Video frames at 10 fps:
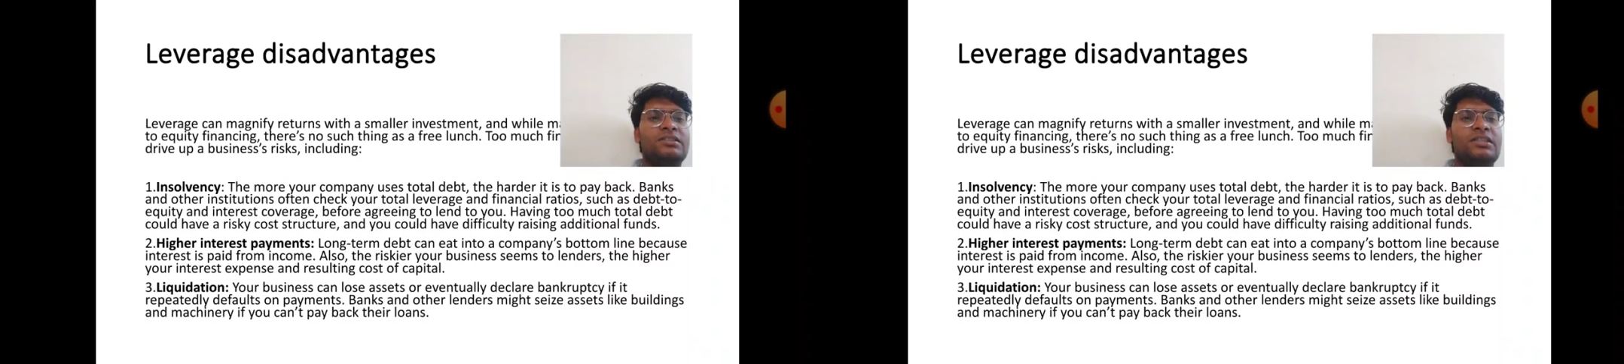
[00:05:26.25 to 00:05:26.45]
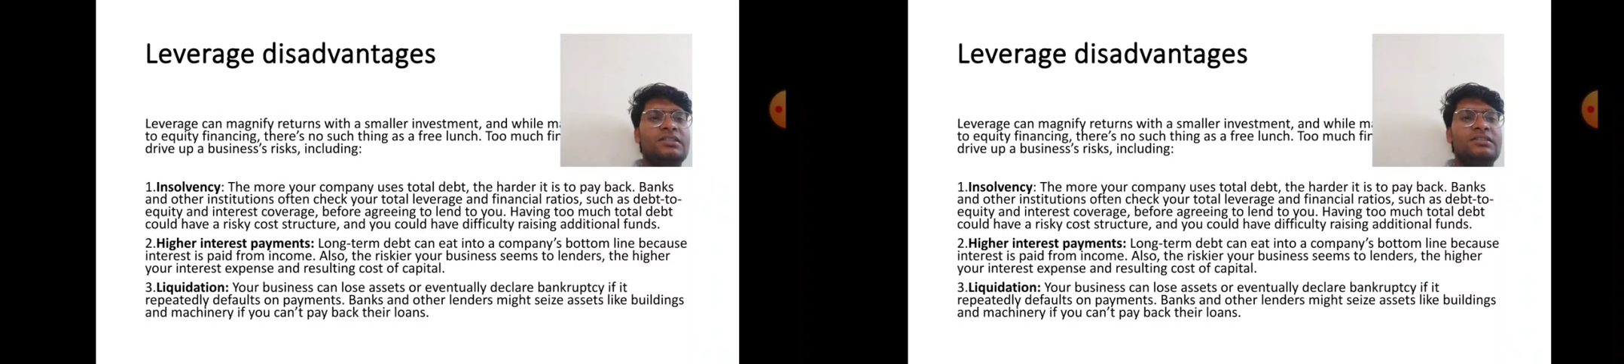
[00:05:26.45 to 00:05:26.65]

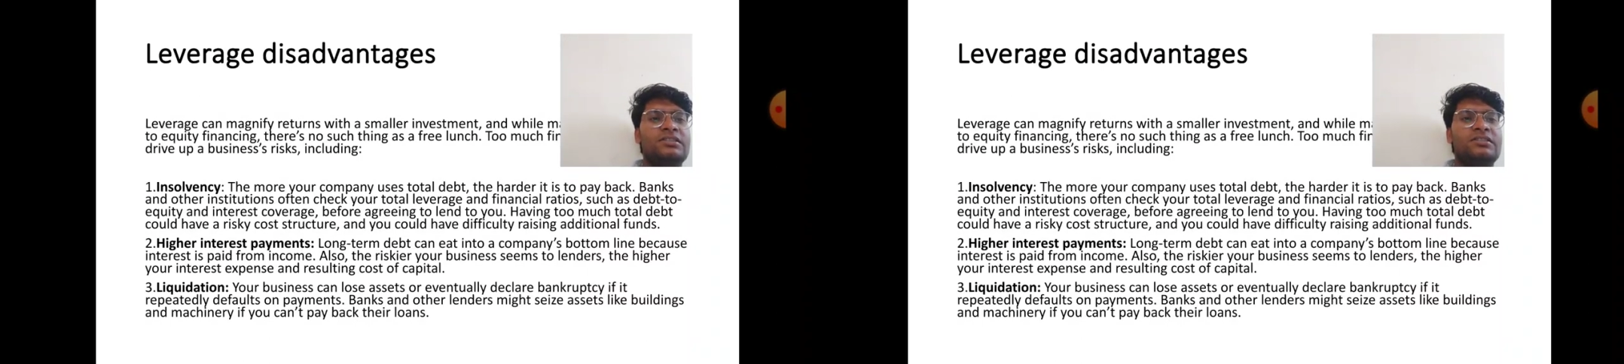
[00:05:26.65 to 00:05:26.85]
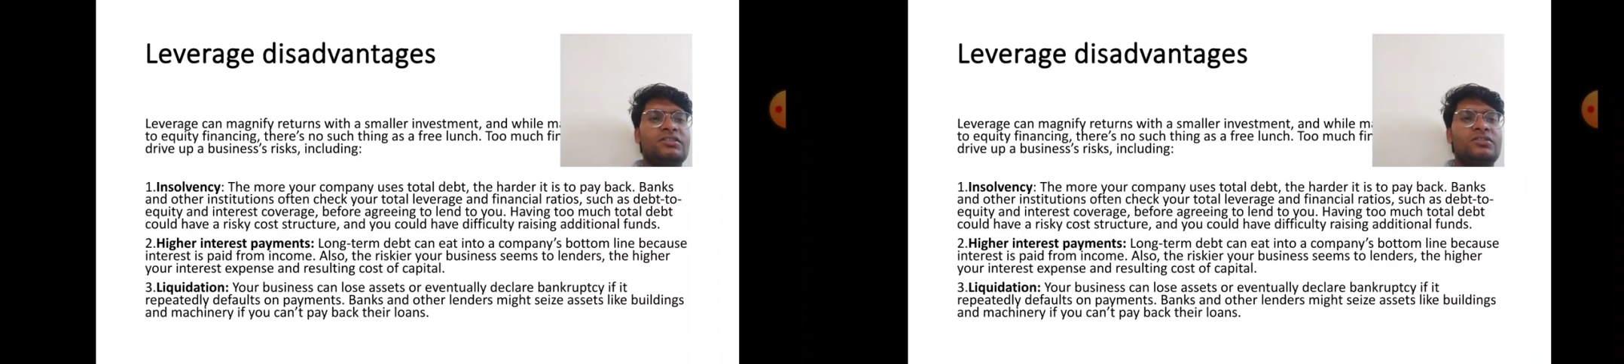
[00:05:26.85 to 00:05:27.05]
size
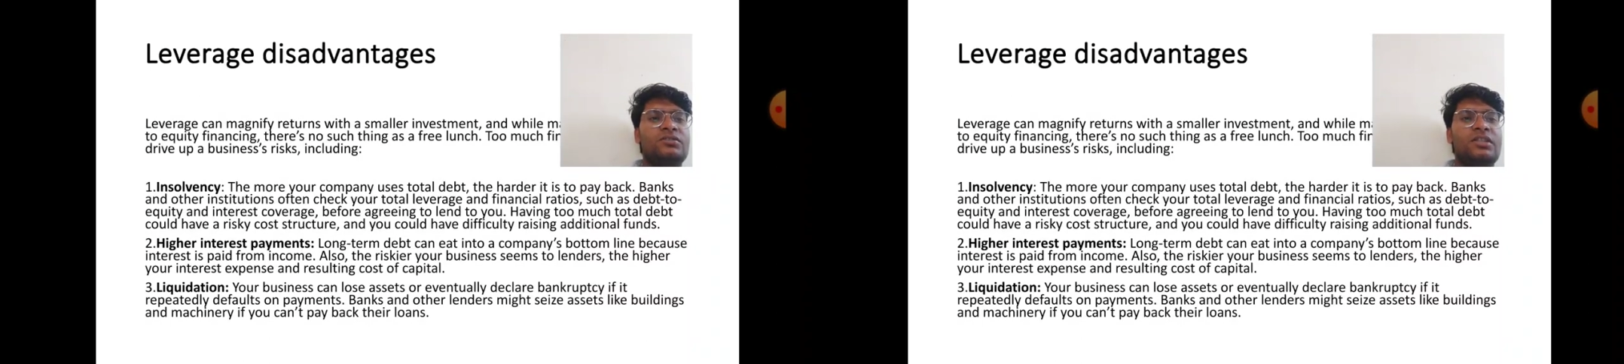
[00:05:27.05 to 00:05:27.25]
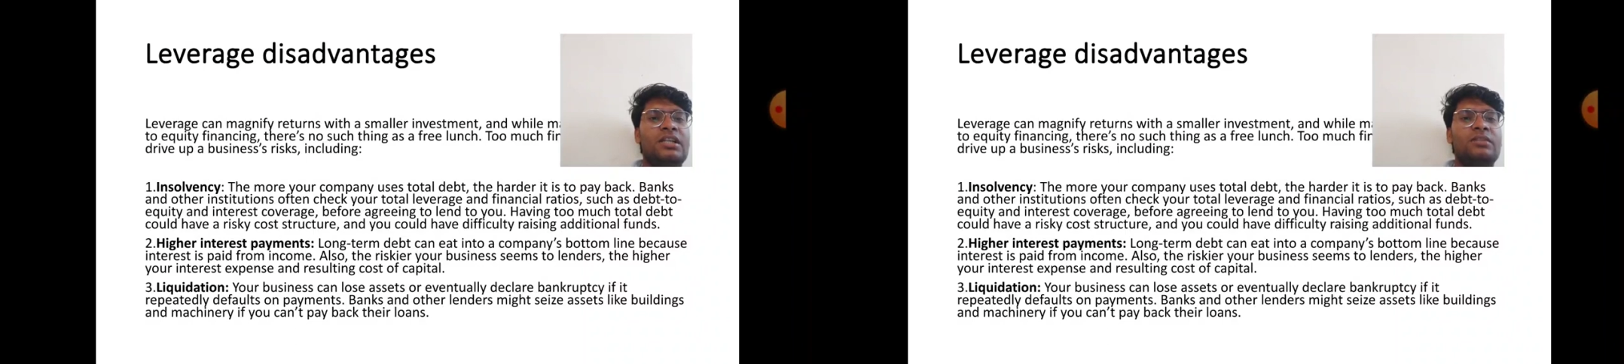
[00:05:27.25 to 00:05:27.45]
assets
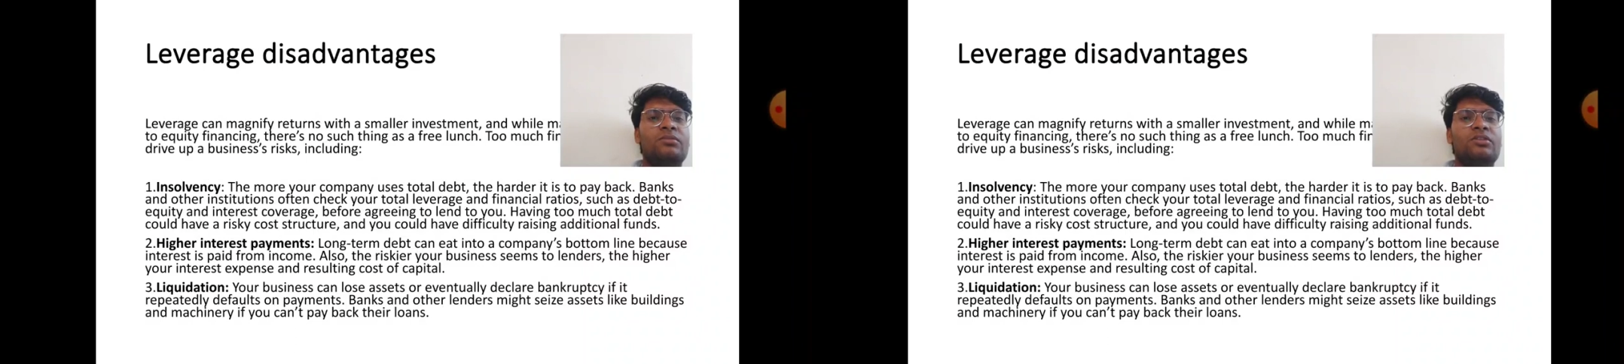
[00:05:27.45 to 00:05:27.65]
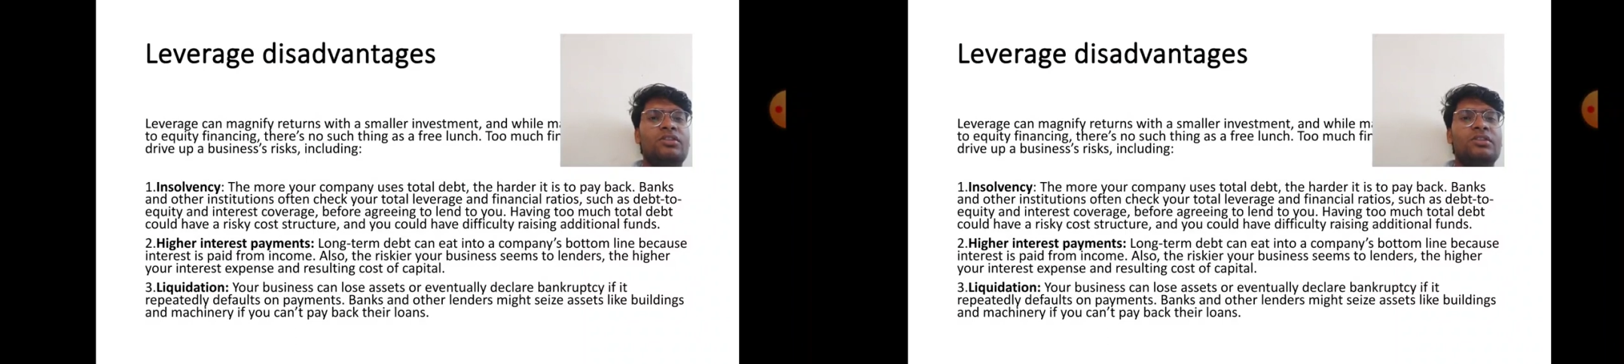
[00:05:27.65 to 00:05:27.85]
like
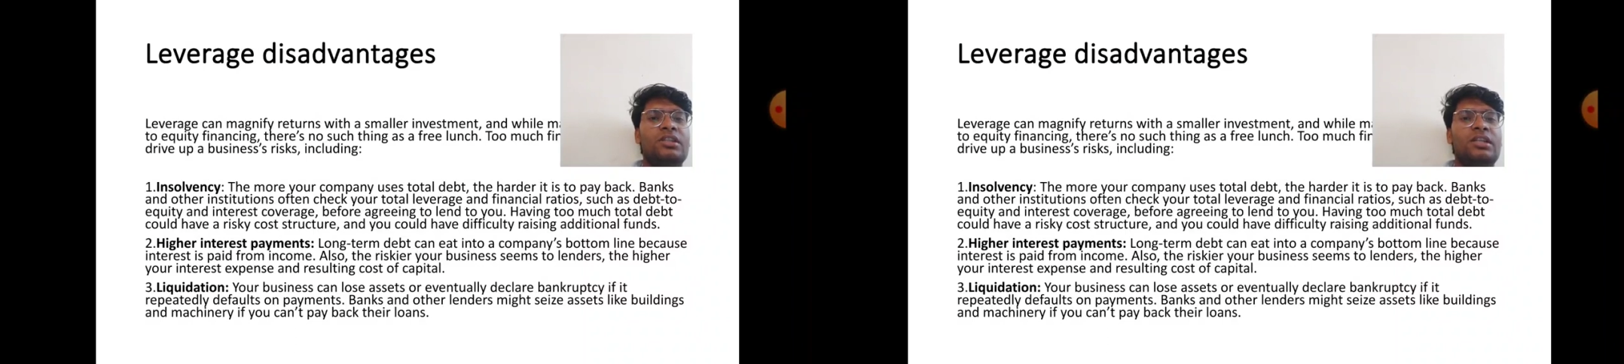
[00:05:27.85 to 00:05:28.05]
building